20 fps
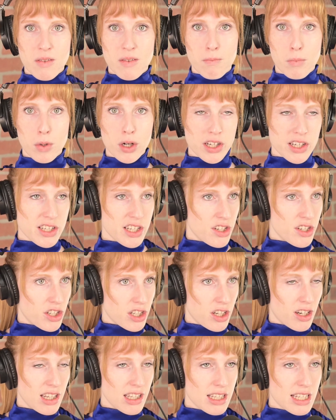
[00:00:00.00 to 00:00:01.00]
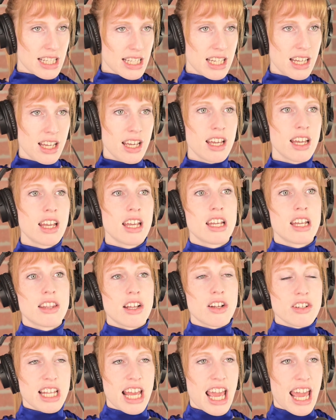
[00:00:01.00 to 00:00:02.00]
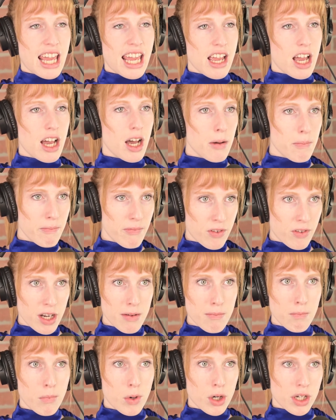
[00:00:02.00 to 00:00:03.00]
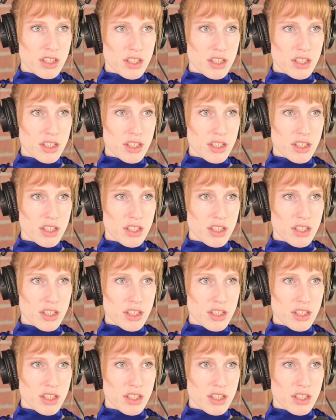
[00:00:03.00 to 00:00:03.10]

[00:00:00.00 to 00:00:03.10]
mortgage insurance. There's a upfront mortgage